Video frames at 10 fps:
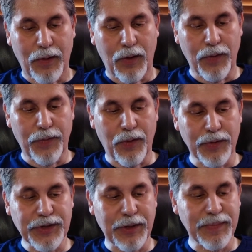
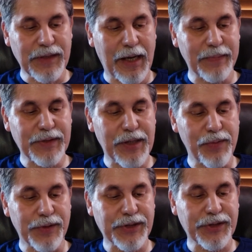although sometimes he
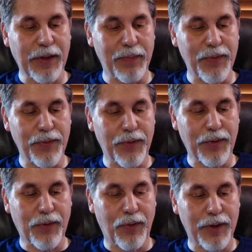would stumble
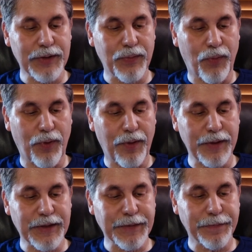across
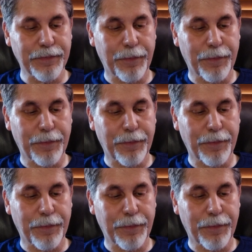words,